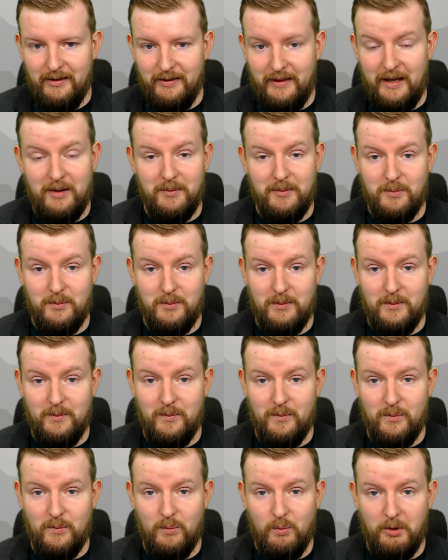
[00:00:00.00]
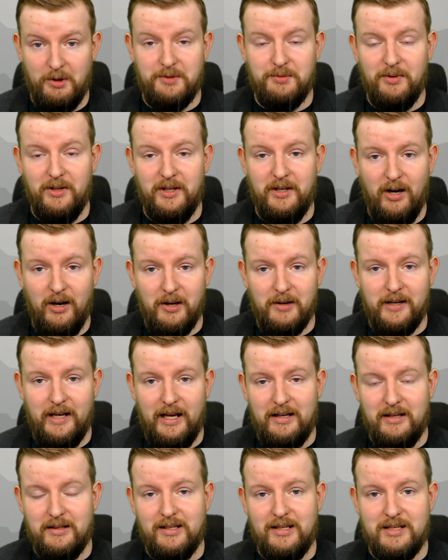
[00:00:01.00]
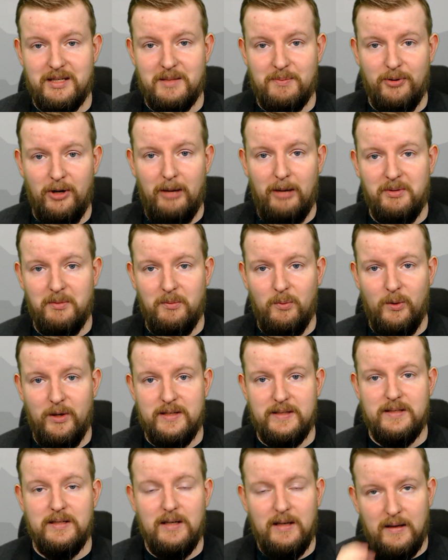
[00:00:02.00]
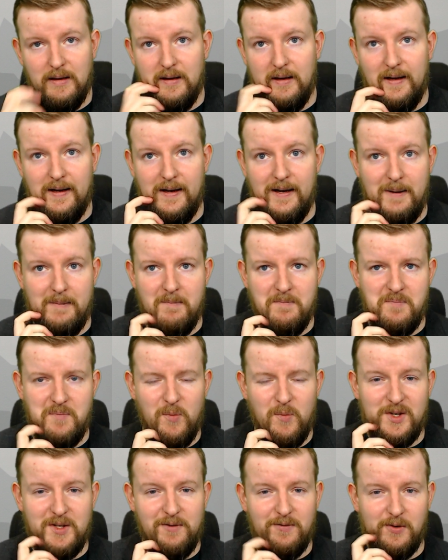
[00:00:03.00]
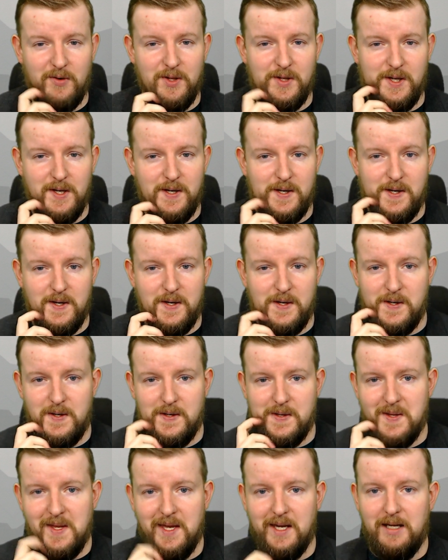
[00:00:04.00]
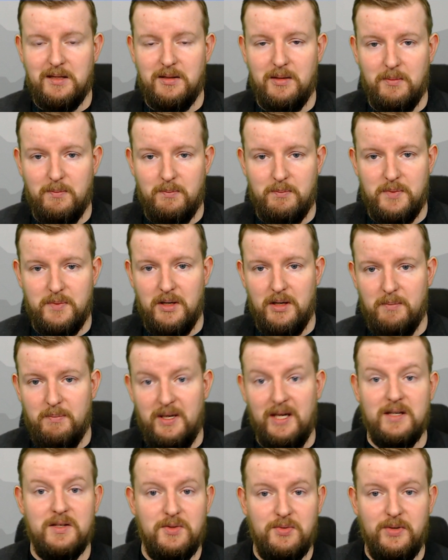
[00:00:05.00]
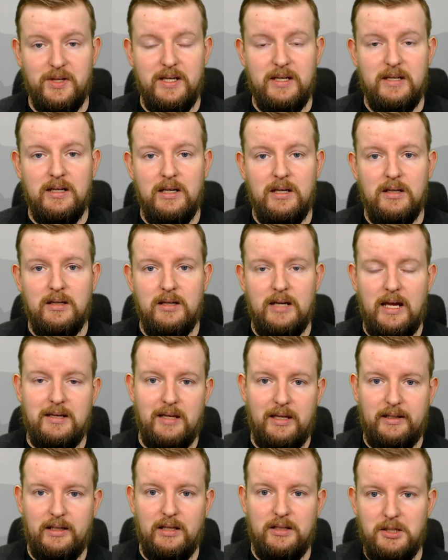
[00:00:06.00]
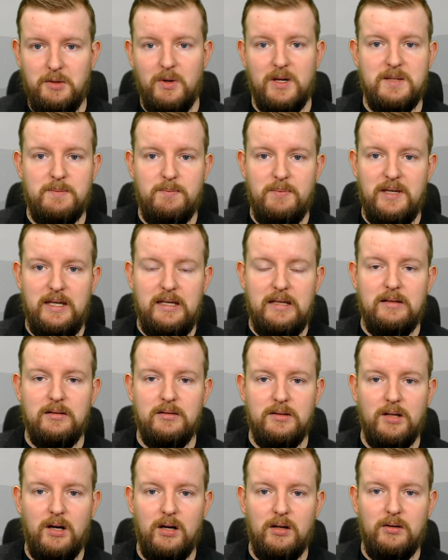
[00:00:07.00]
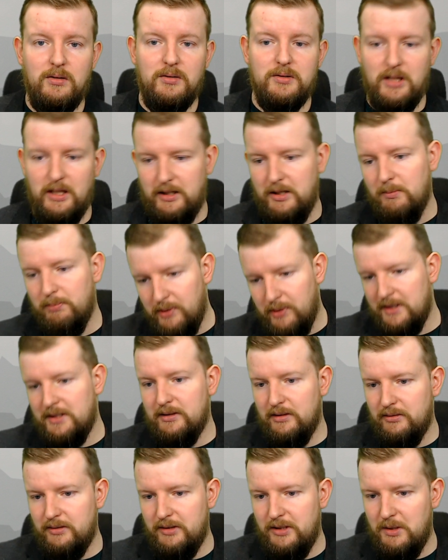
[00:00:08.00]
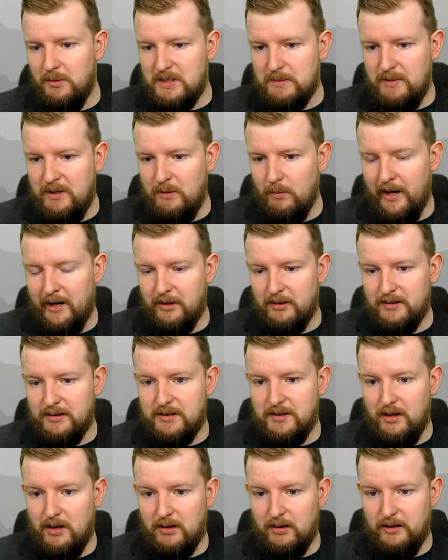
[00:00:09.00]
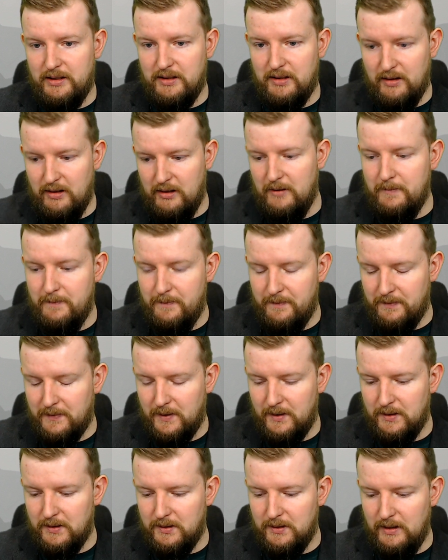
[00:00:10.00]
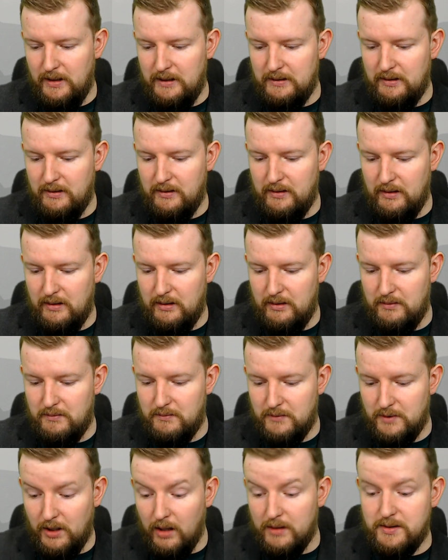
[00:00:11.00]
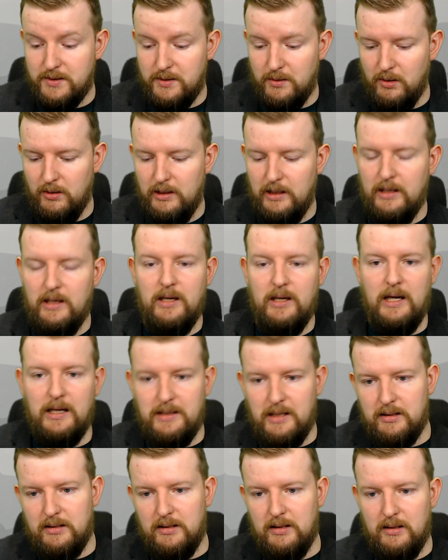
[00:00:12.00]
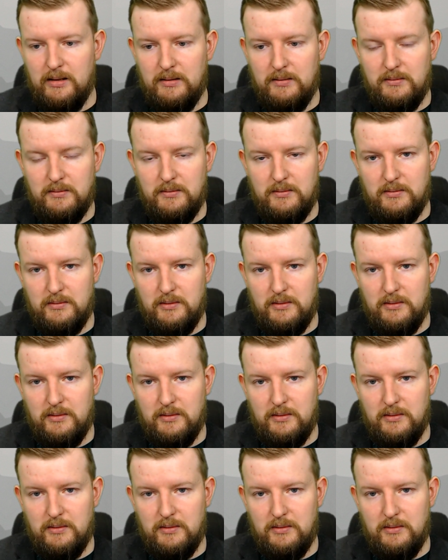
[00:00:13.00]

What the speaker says: they worked really hard at it because the problem was ones for the PS3 had like a USB dongle. You plugged a little USB wireless dongle into the console, and then the